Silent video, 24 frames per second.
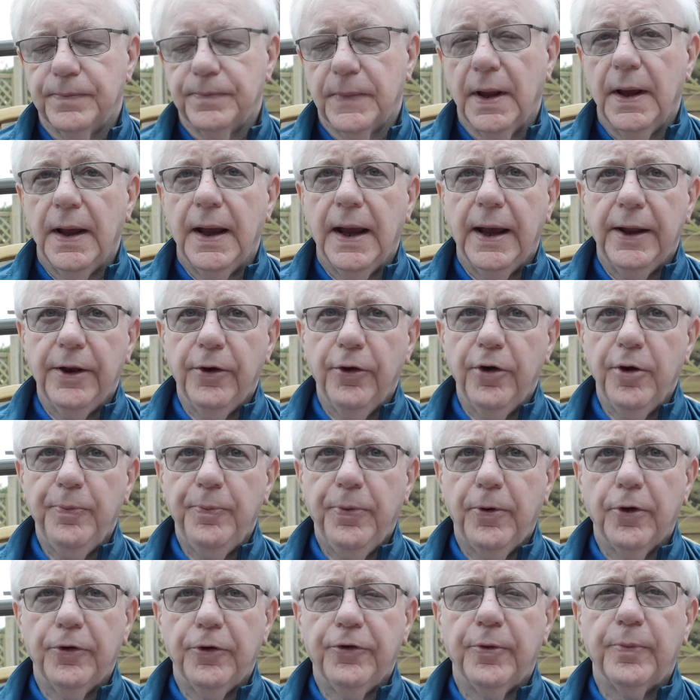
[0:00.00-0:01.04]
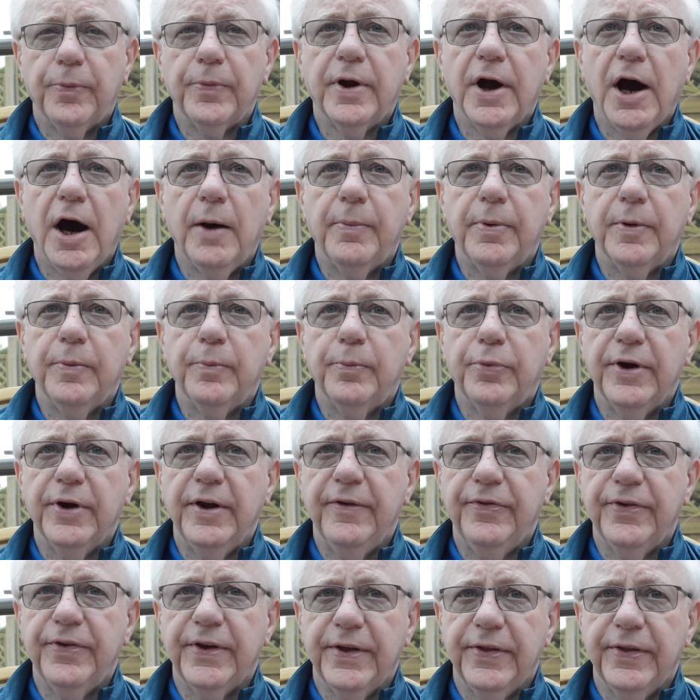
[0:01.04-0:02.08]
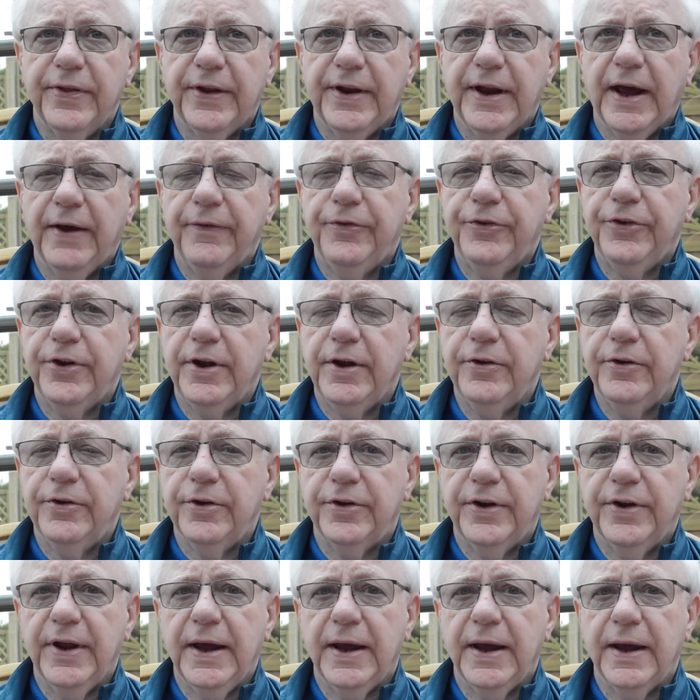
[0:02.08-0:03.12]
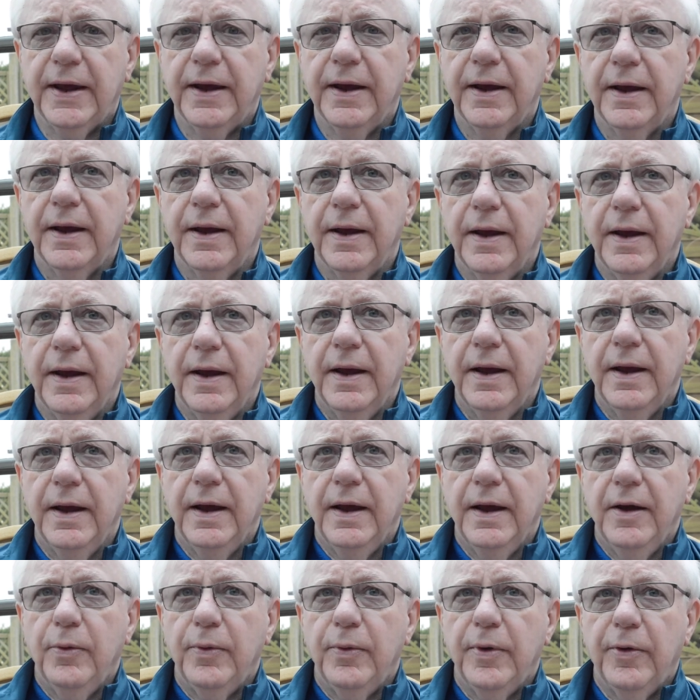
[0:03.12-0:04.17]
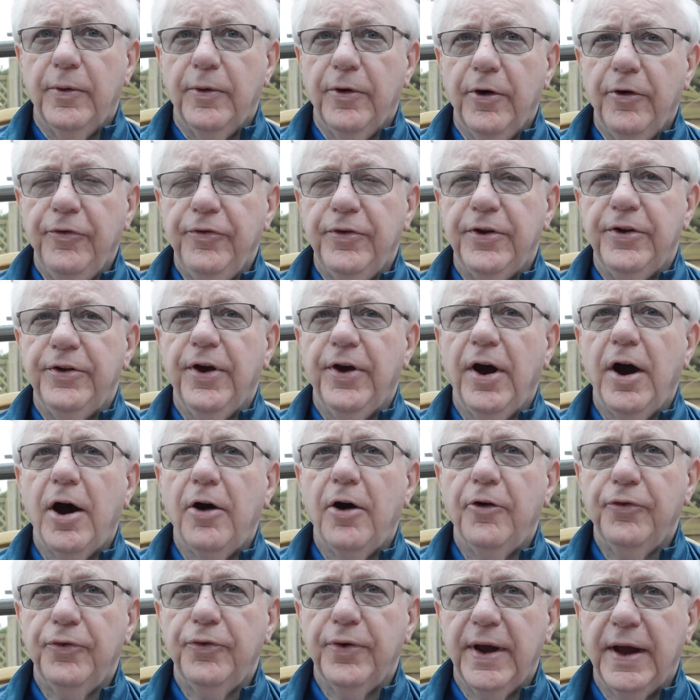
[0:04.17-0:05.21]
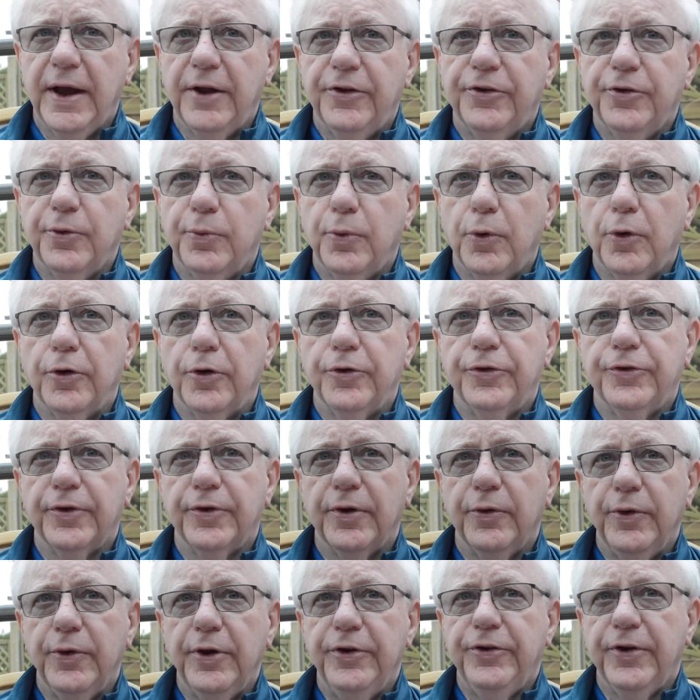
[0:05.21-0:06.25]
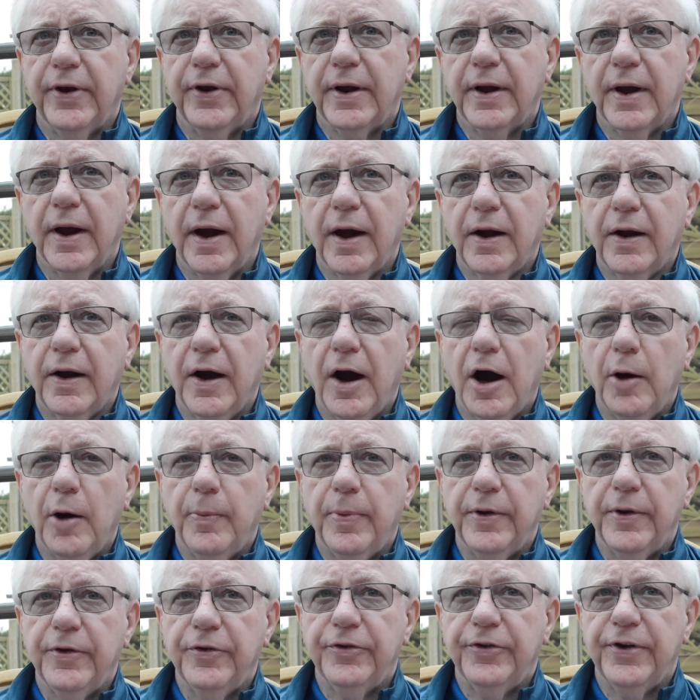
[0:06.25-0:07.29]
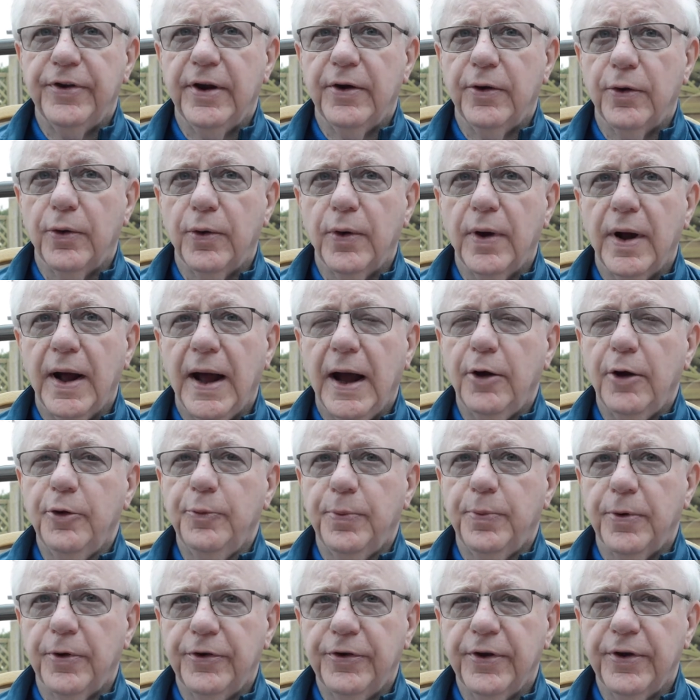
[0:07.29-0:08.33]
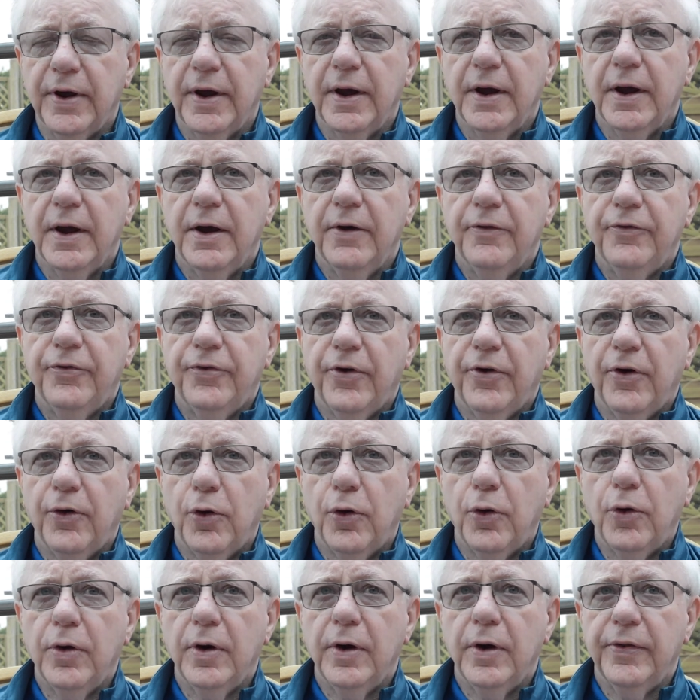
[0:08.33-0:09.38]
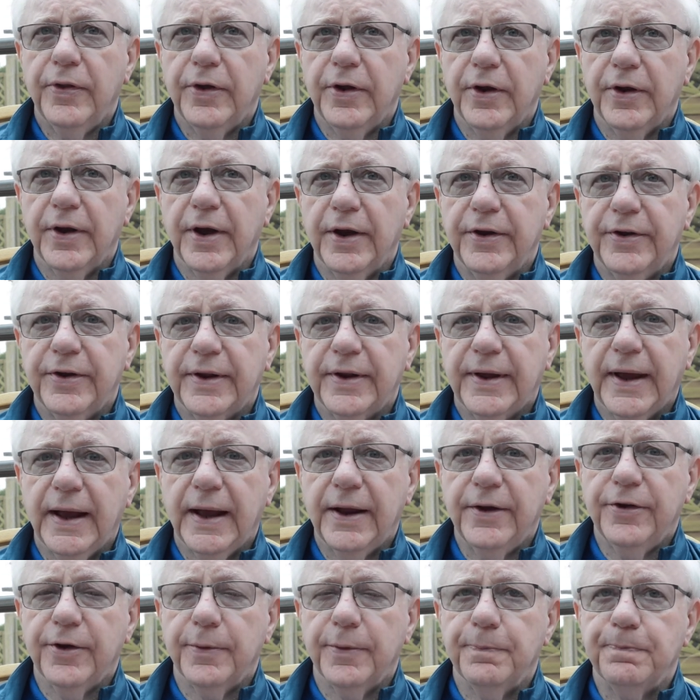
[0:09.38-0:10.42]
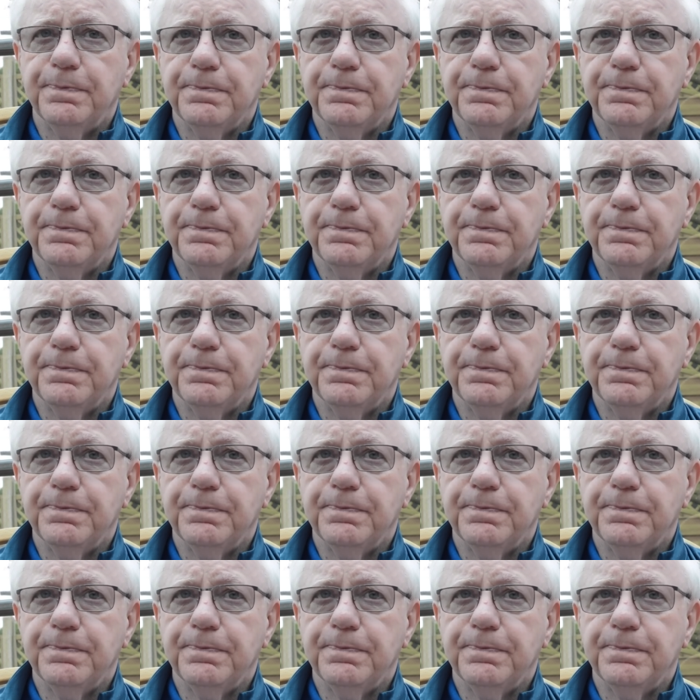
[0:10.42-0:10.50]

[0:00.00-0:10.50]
In a report from Carbon Brief that I've seen today, we were roughly halfway towards reaching a carbon zero output for the United Kingdom.